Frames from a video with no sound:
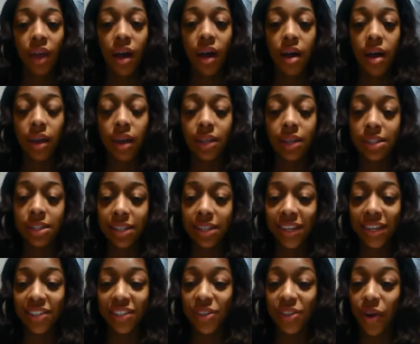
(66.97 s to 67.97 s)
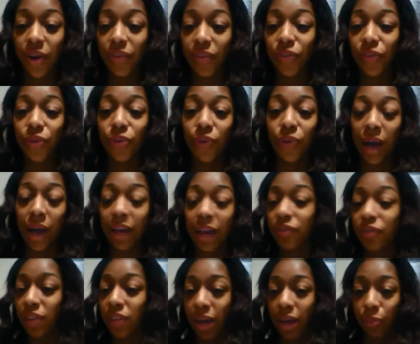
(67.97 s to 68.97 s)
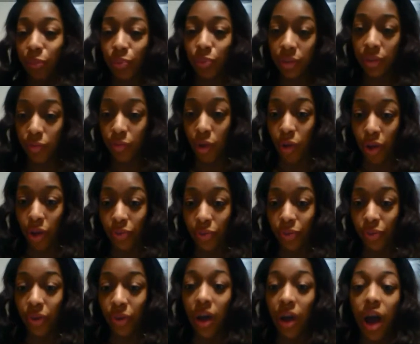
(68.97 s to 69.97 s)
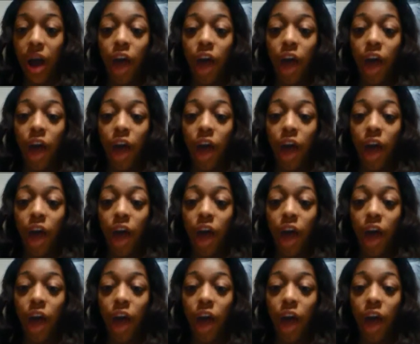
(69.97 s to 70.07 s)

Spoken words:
Let's see. So I'll give you like a brief walkthrough